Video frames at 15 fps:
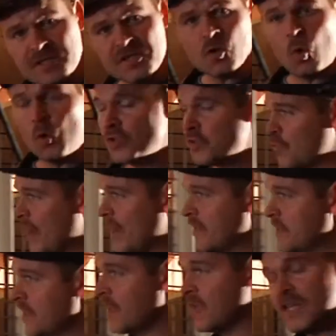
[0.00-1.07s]
This horse
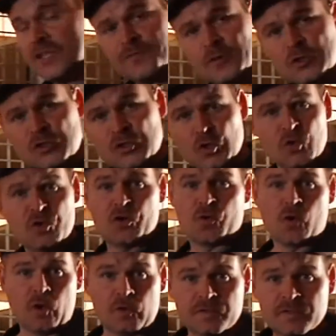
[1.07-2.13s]
race is for
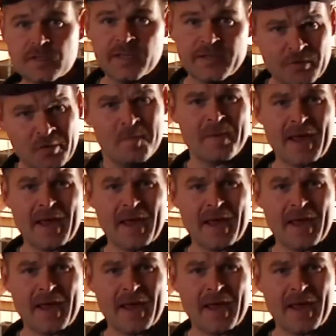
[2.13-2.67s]
two-year-olds. Can your